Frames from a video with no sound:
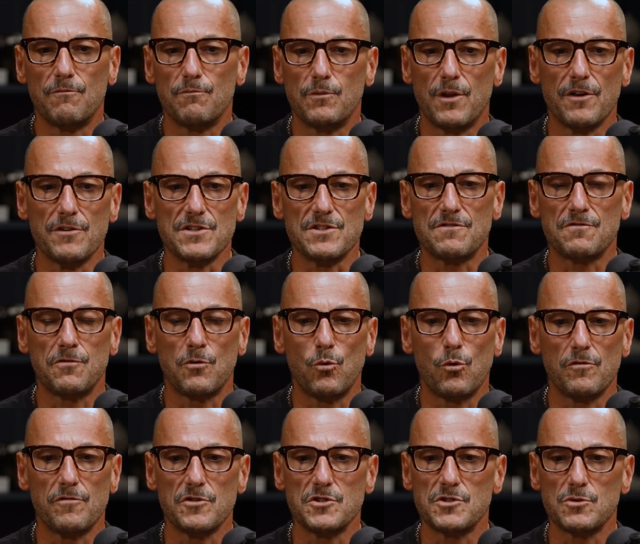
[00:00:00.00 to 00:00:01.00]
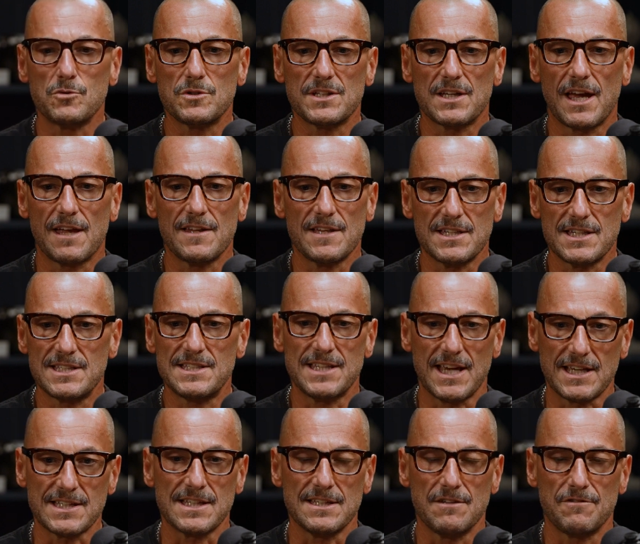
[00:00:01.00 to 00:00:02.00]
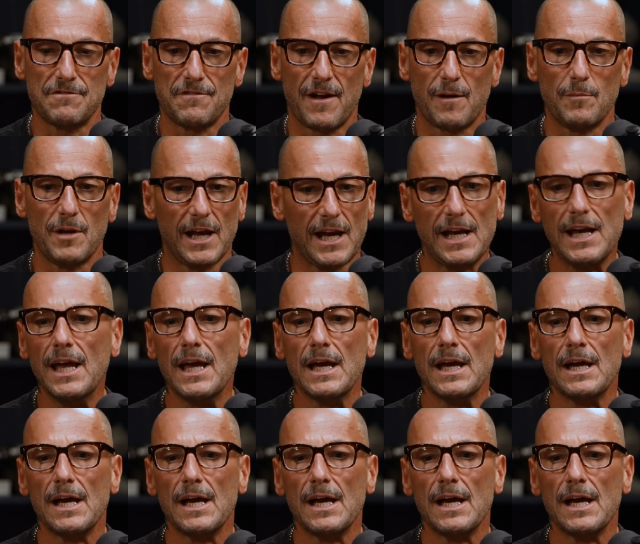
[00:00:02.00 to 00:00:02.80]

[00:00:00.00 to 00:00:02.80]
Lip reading: there's 4 of us all together, there's 6 in the family.